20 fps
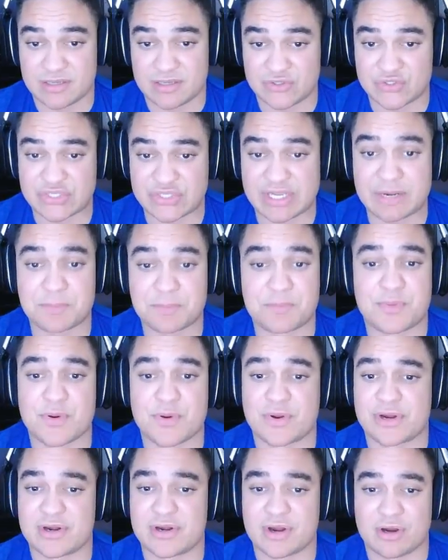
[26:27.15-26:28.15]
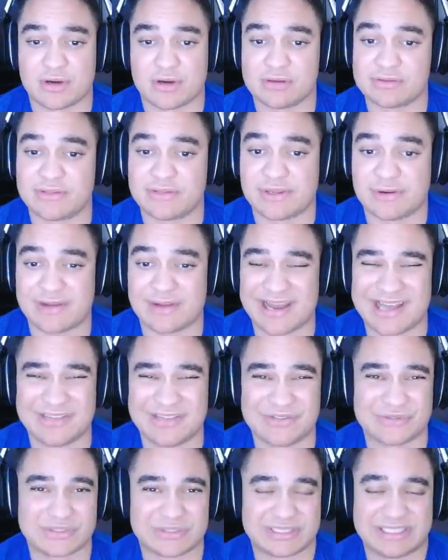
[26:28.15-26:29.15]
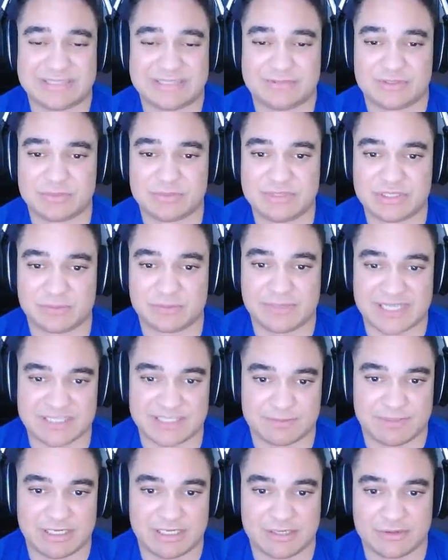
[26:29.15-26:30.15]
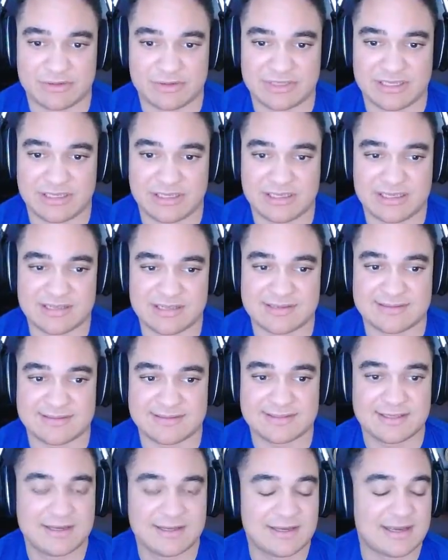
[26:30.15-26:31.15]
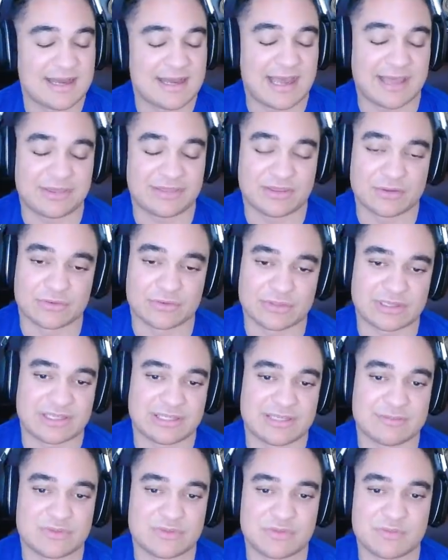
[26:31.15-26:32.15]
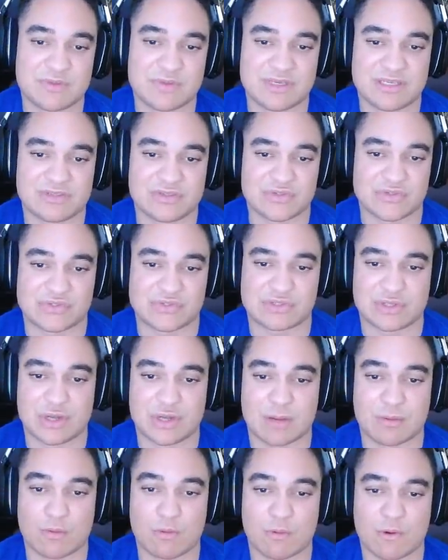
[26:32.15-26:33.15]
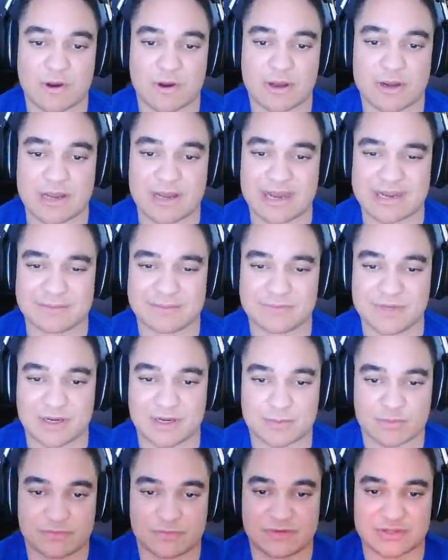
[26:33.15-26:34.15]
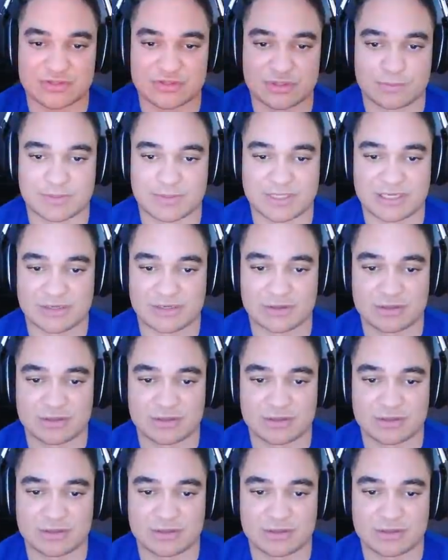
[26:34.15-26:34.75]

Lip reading: Just kind of put it all in there. I don't claim to be the best player there is. I don't claim to be just the number one. I am not a professional player.